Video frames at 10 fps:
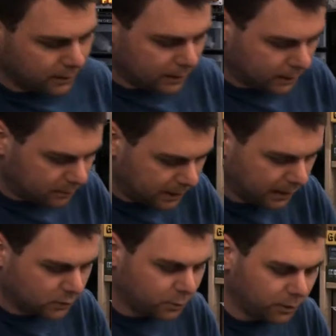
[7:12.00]

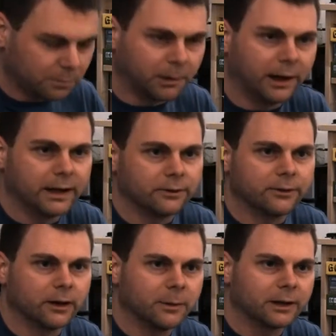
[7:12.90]
Because we're applying a
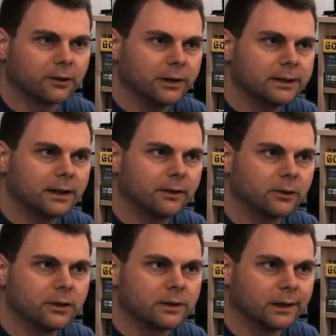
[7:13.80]
fair amount of grease, and
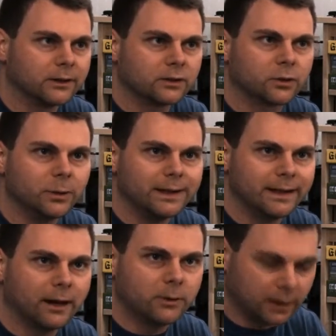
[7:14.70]
the grease does
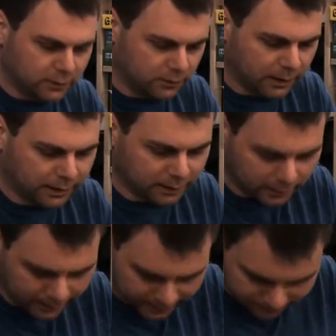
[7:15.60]
squeeze out as you kind
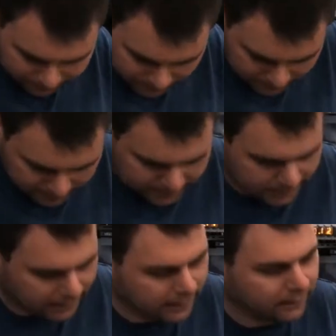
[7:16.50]
of like
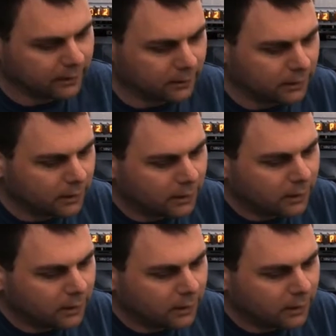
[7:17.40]
stick it in there,